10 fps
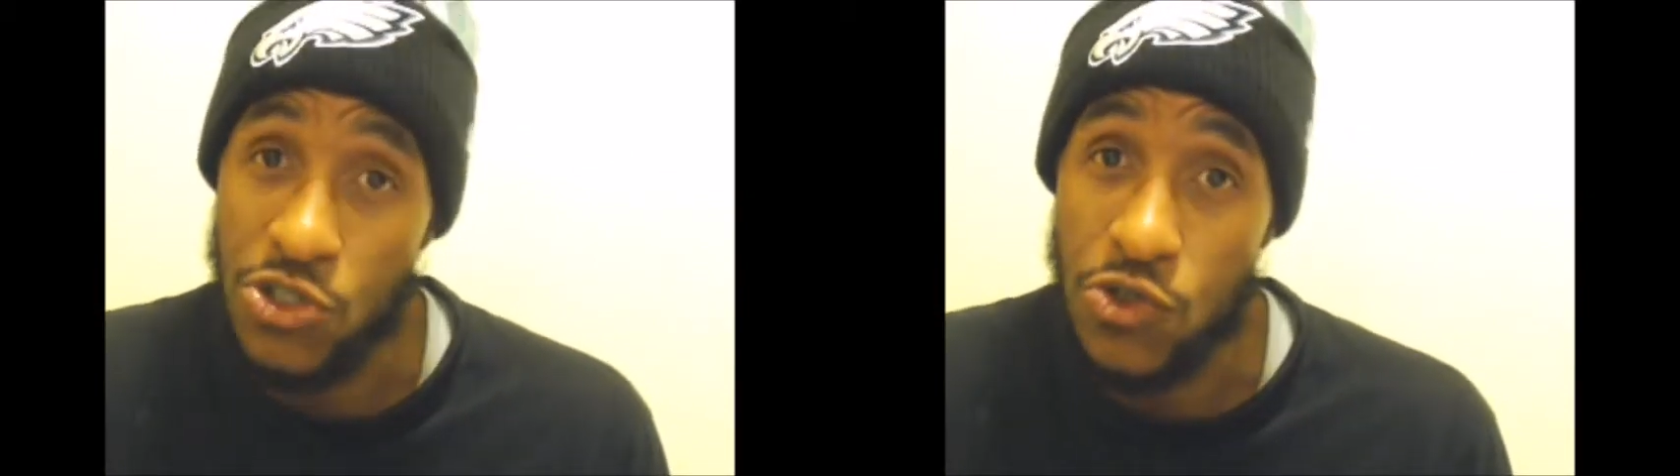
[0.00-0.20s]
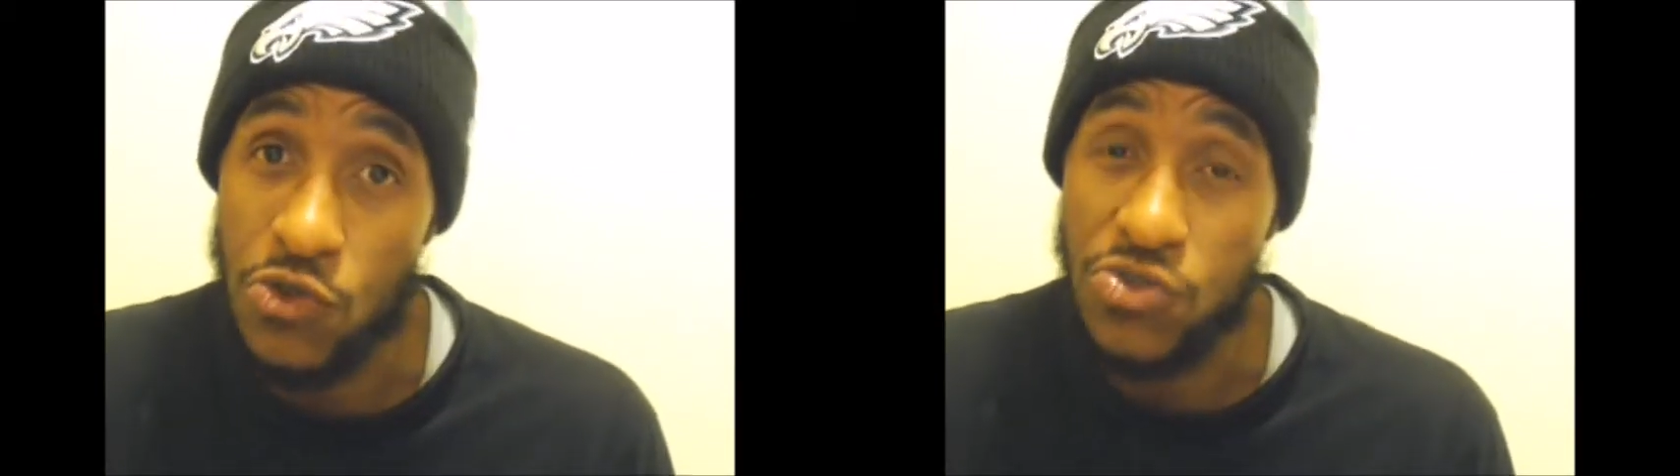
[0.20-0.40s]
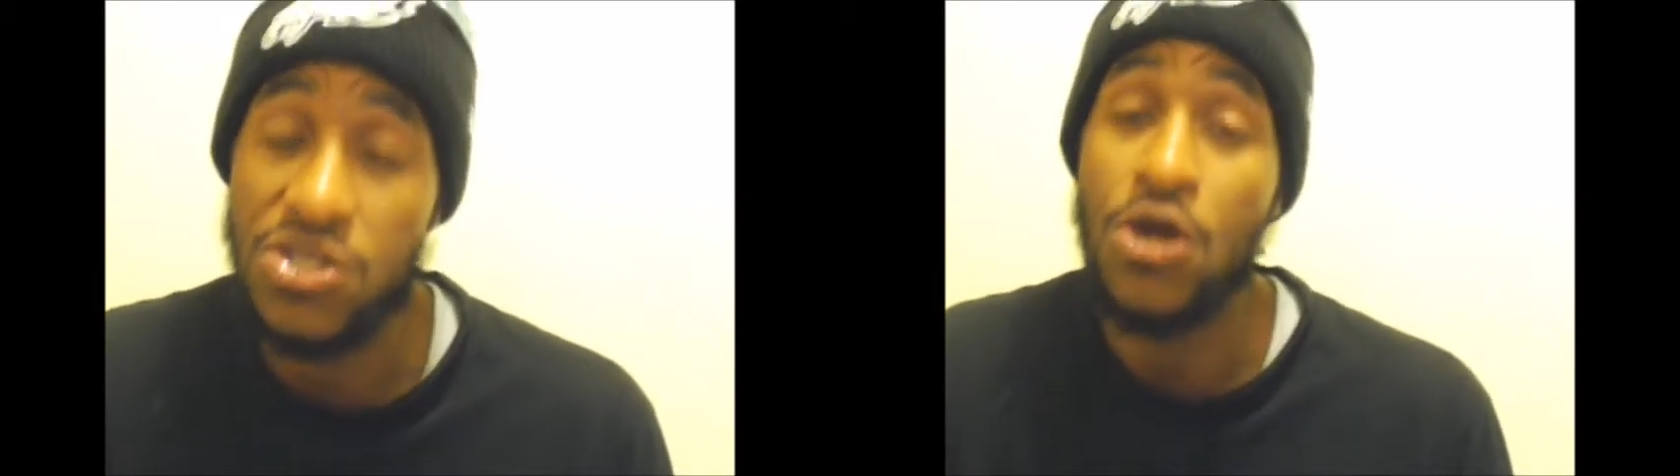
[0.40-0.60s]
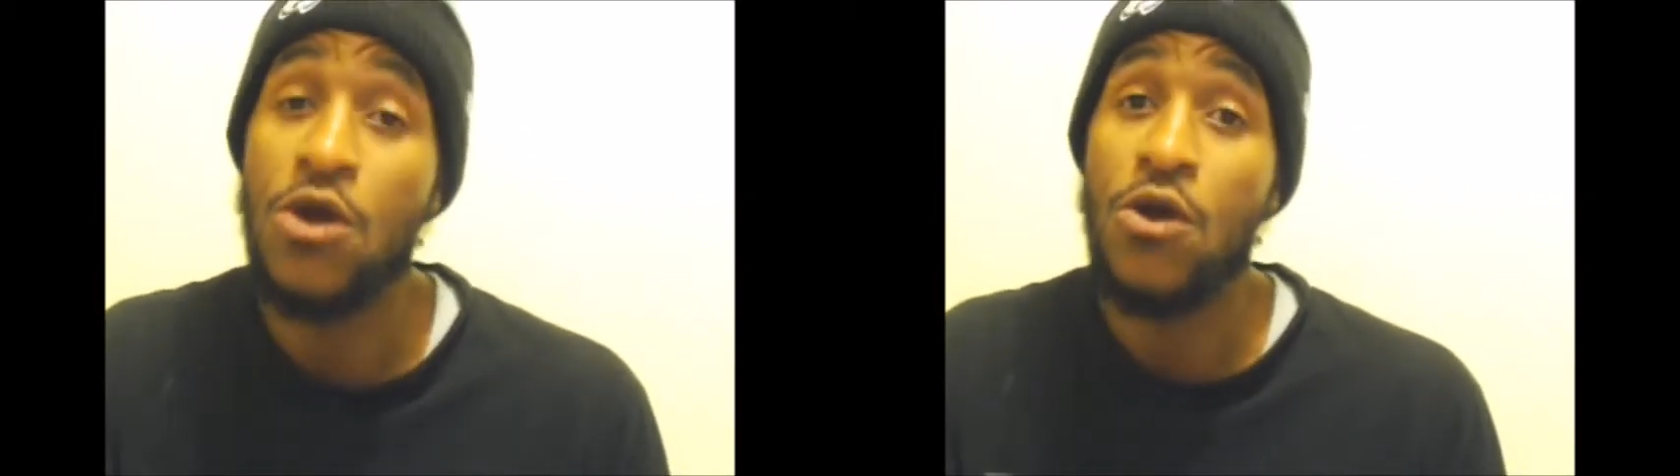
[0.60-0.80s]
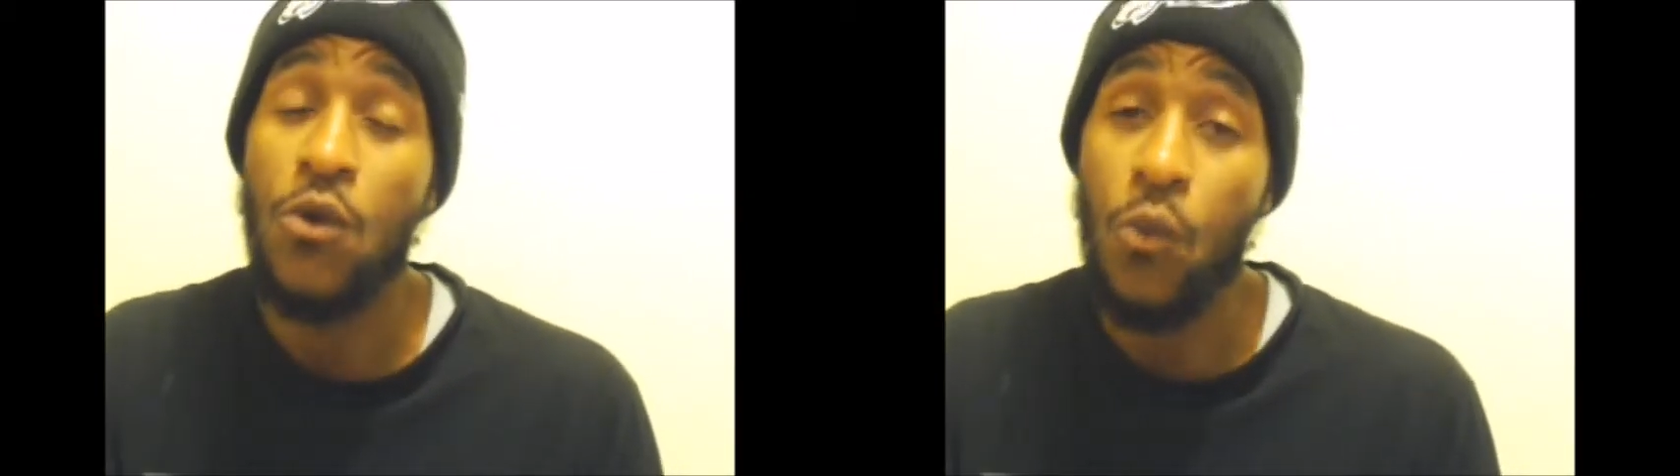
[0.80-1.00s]
lose
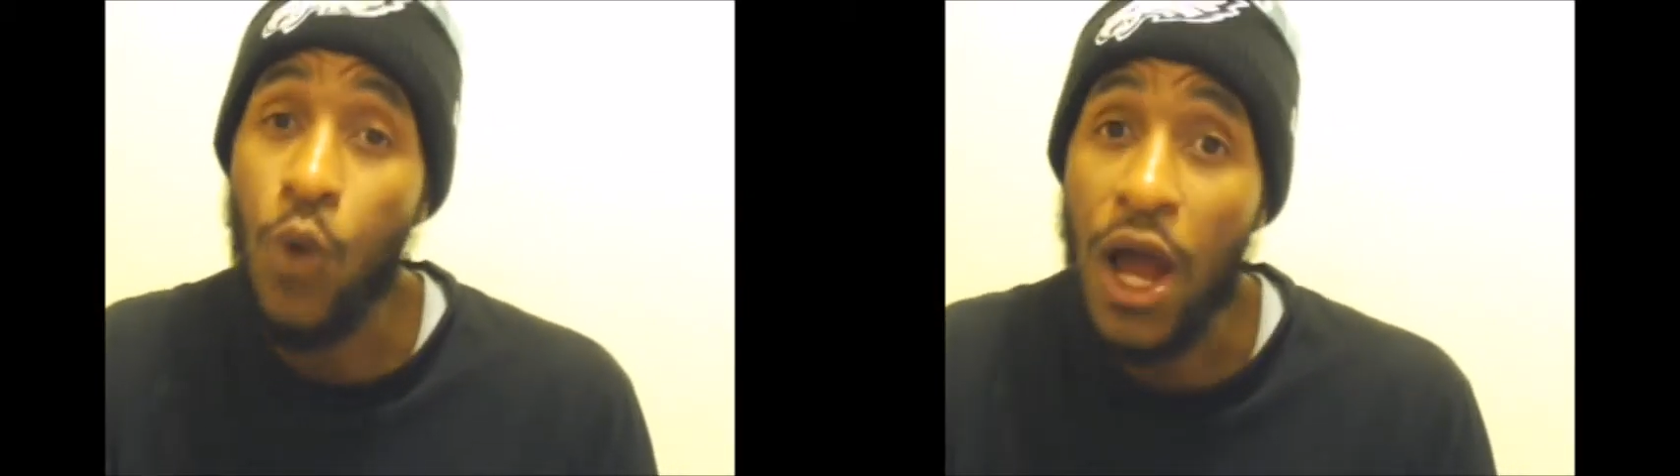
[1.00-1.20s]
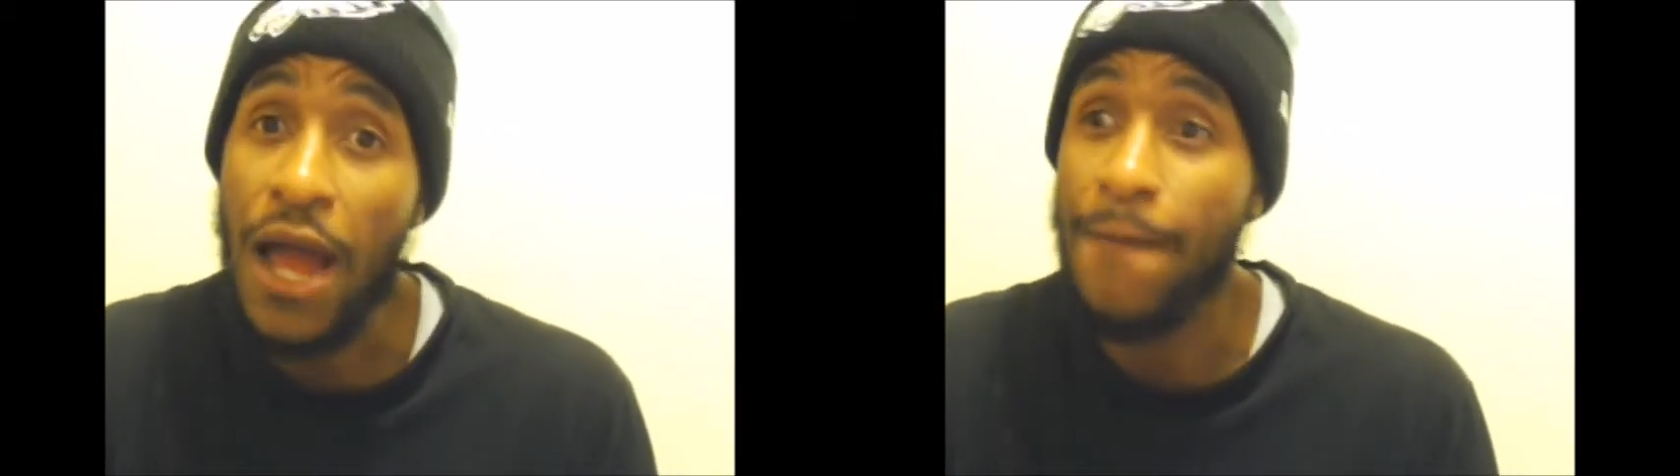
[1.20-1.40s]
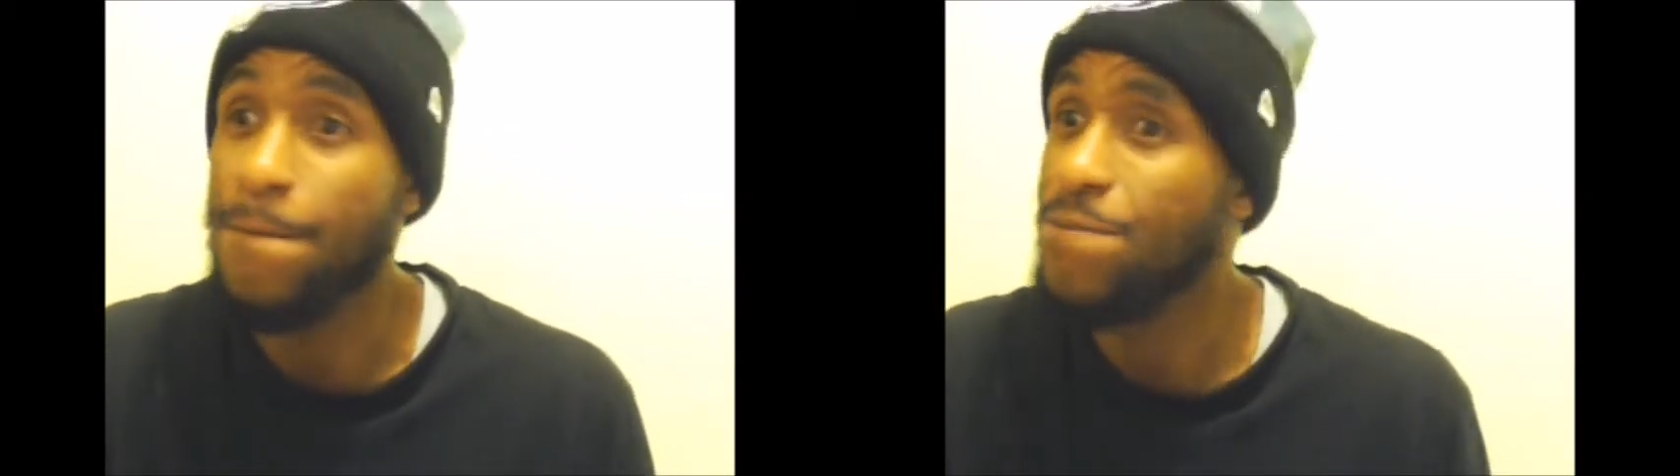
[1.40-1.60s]
won.